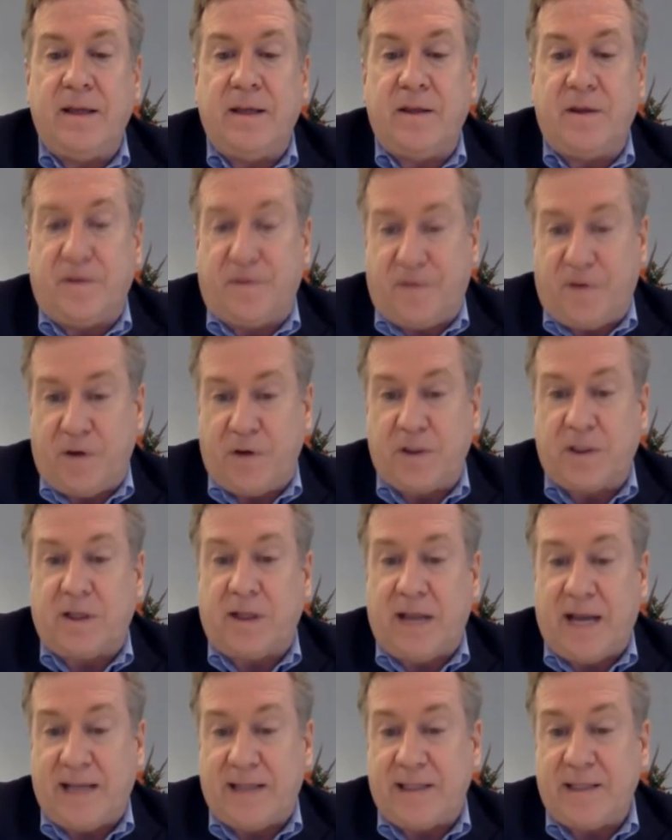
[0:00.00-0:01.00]
their first
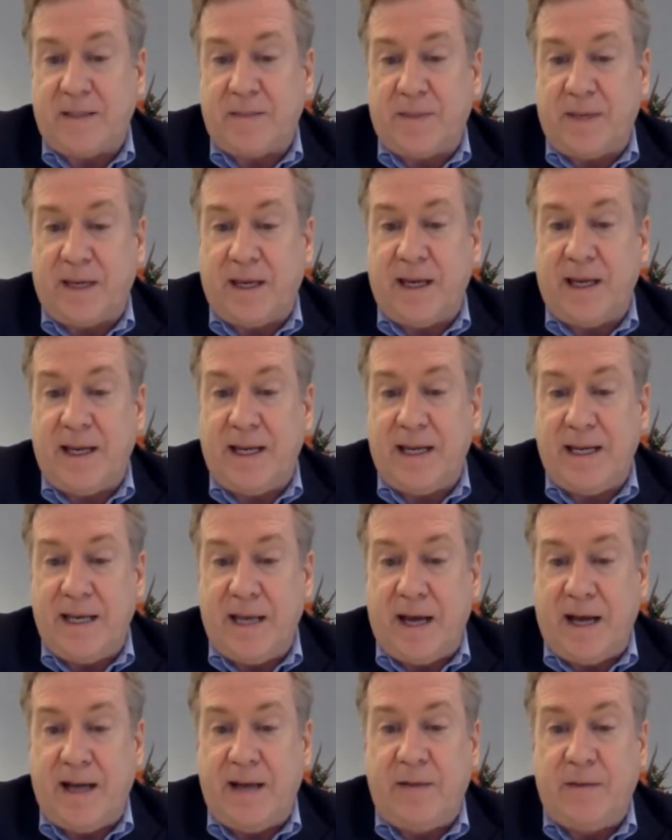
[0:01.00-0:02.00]
classes begin at
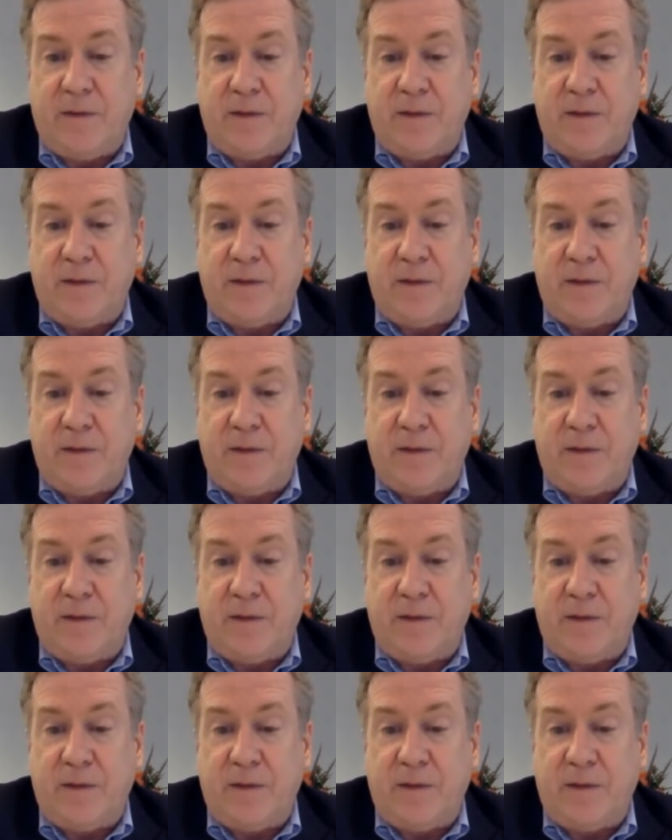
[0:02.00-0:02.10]
night.